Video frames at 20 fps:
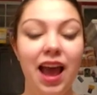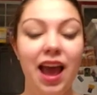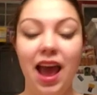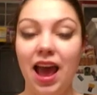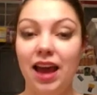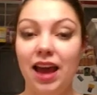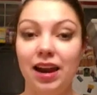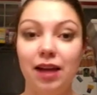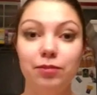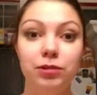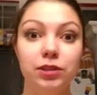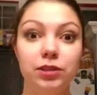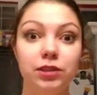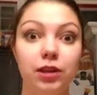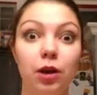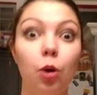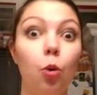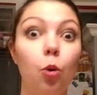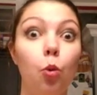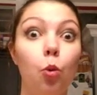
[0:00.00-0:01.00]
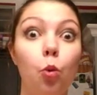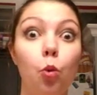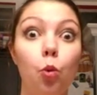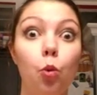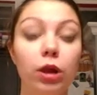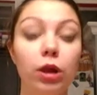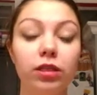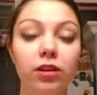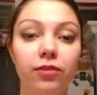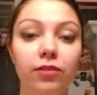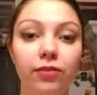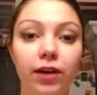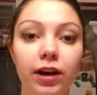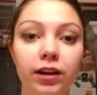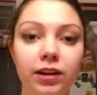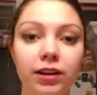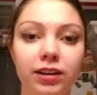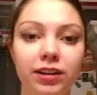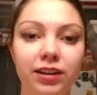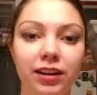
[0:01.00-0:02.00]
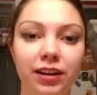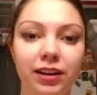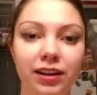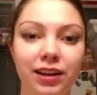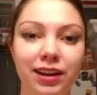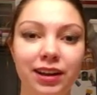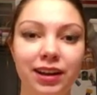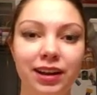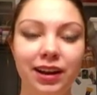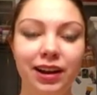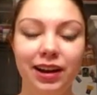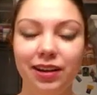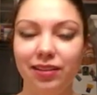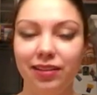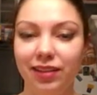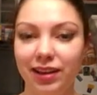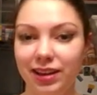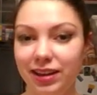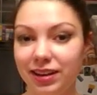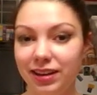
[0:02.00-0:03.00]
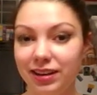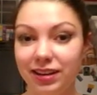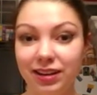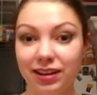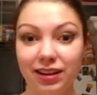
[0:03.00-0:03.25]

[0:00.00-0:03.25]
and I'm just like, what the fuck? Like,